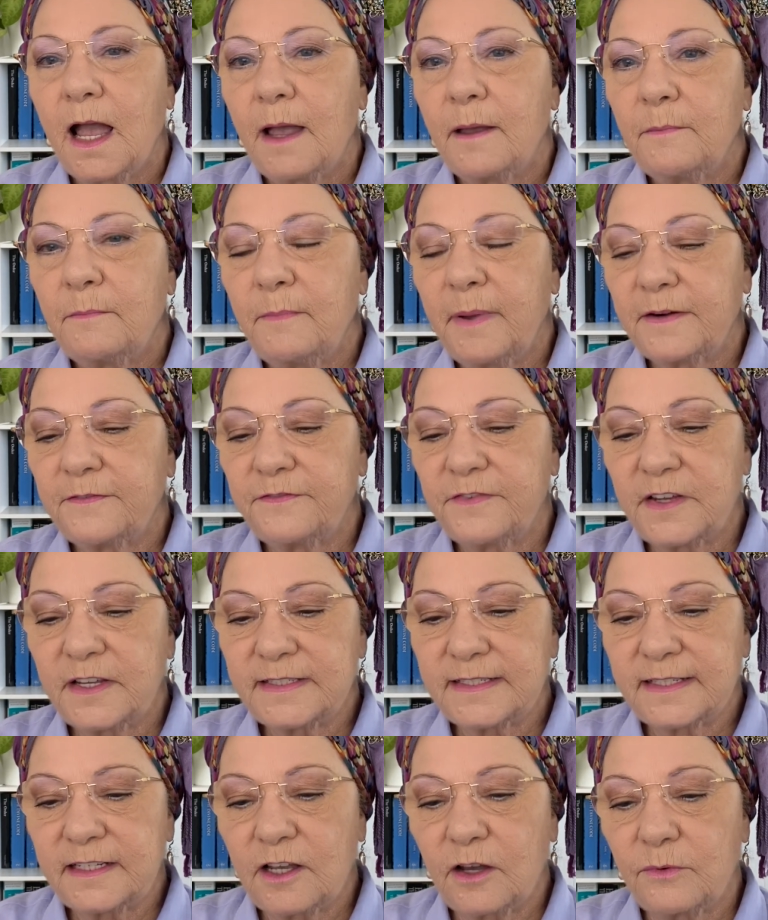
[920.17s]
But
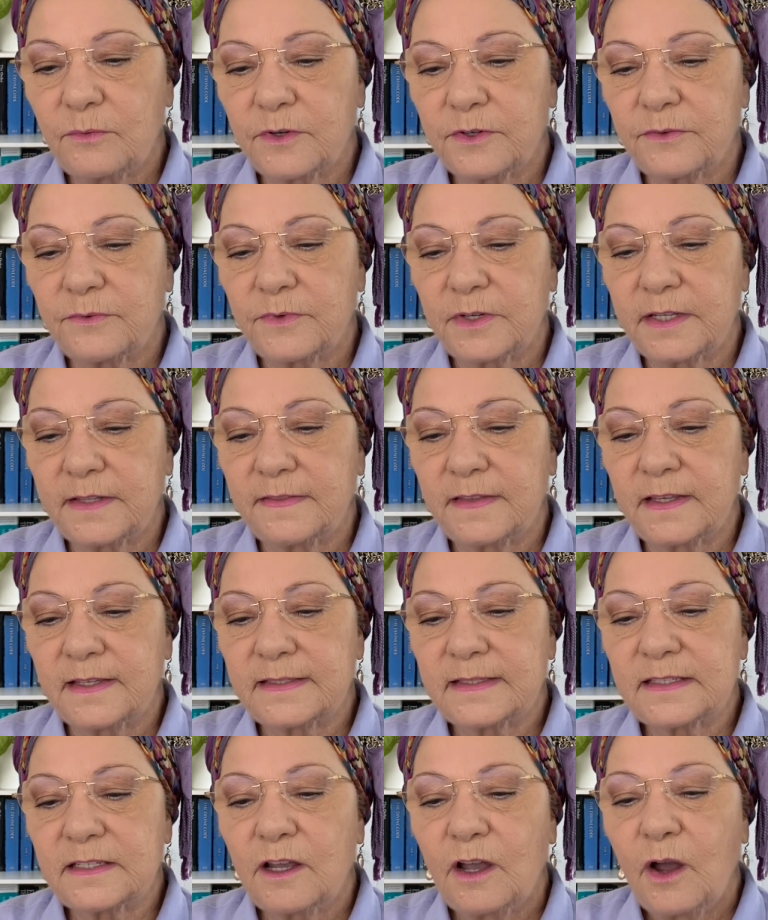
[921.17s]
firstly, I want to read
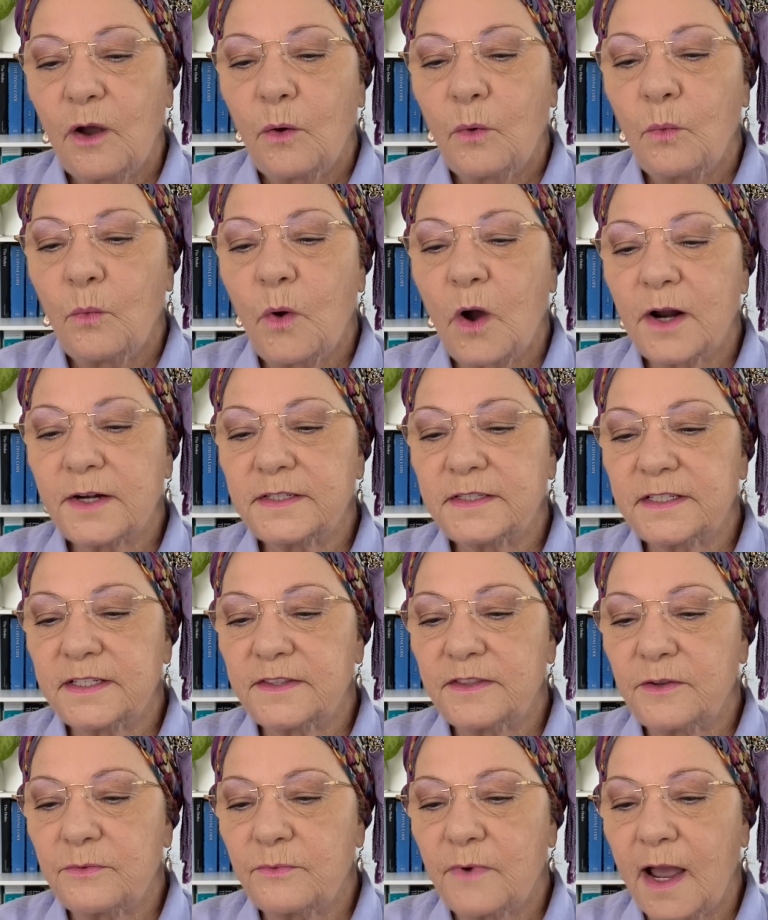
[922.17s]
this. What
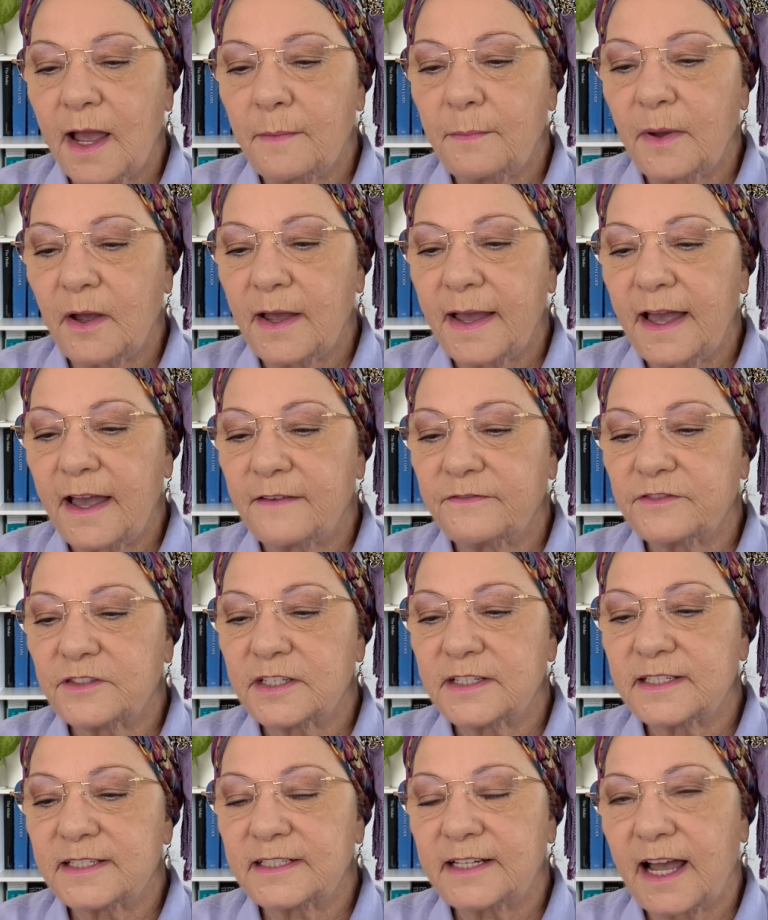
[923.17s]
did the rabbi have to
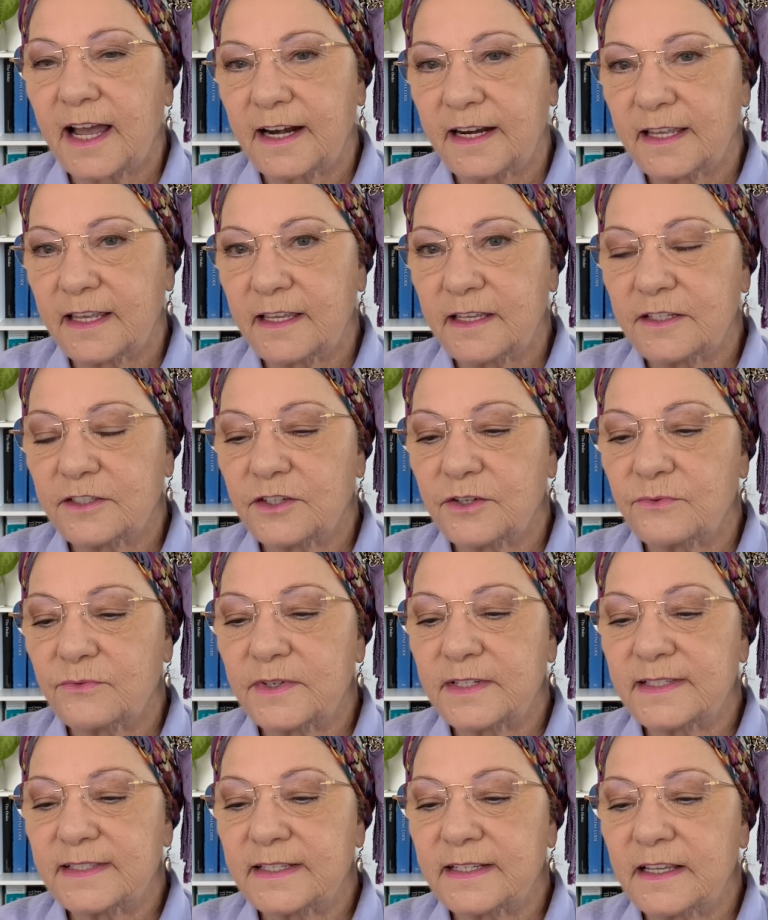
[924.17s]
study to
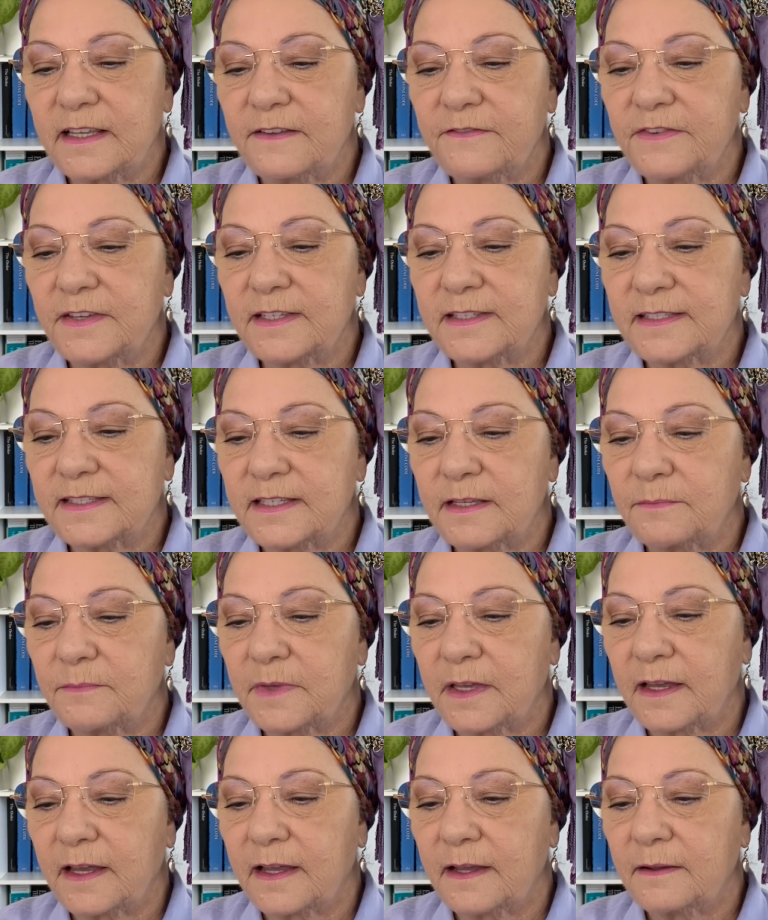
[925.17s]
receive his
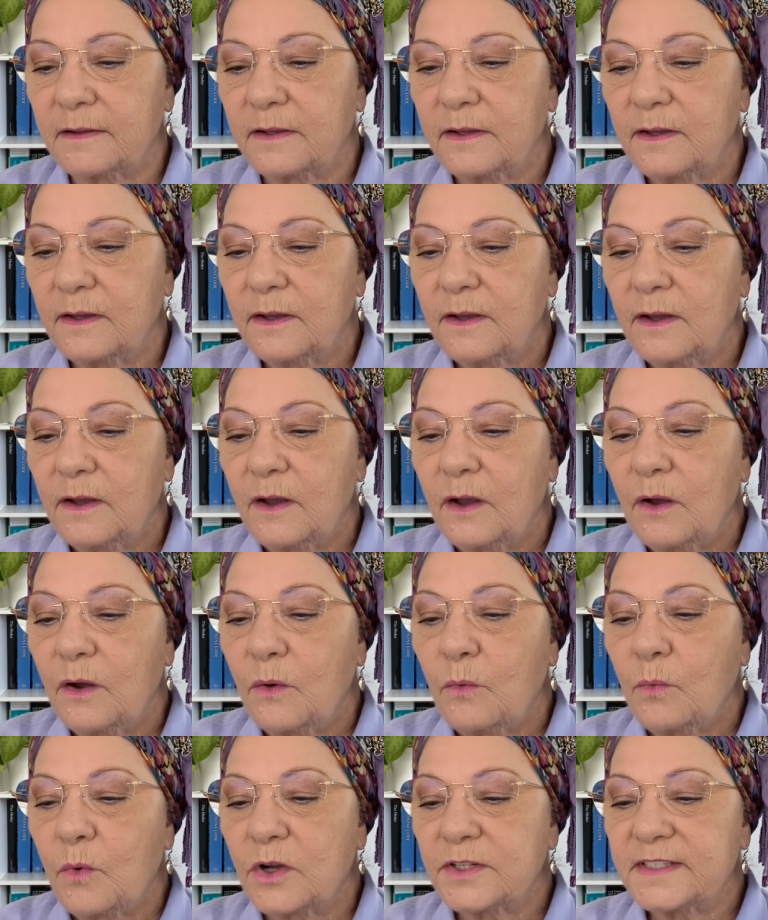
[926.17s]
smicha?
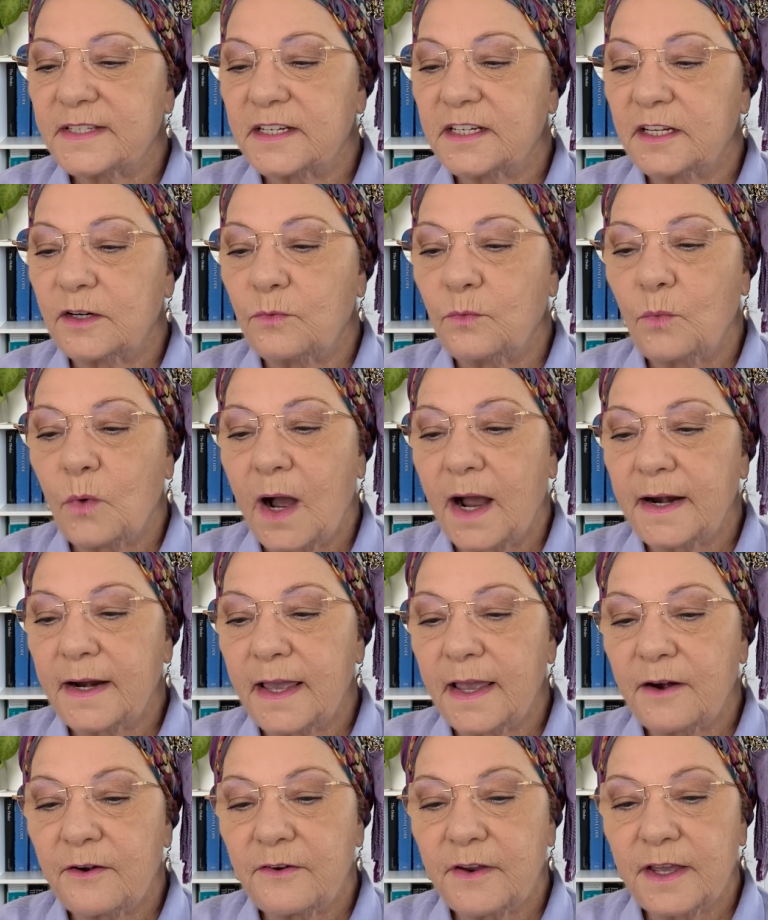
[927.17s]
Was it in one
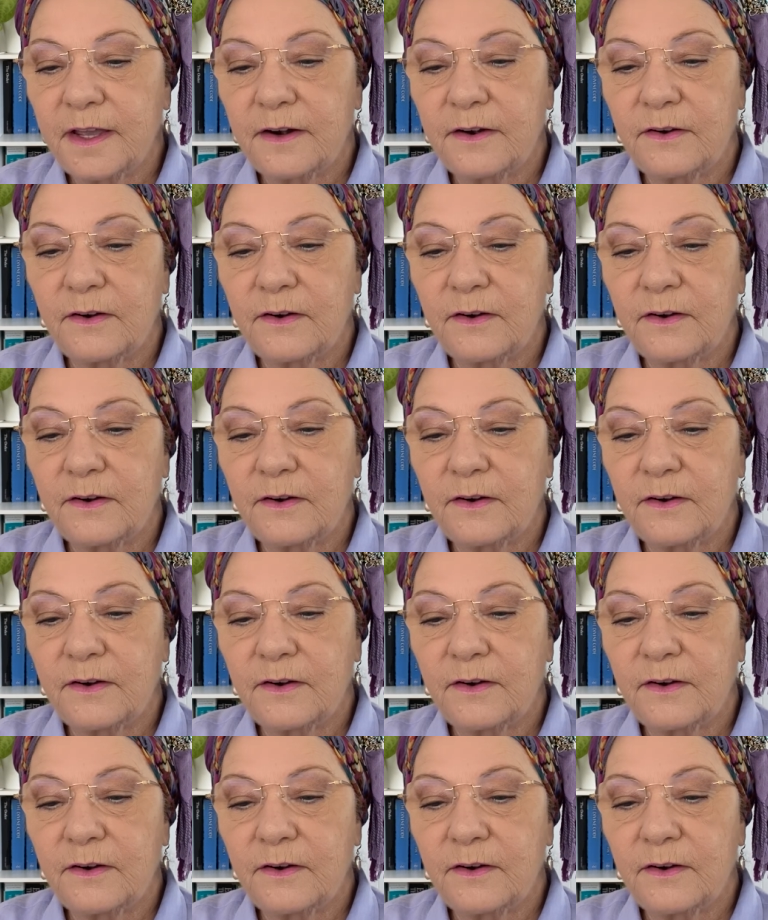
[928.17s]
area,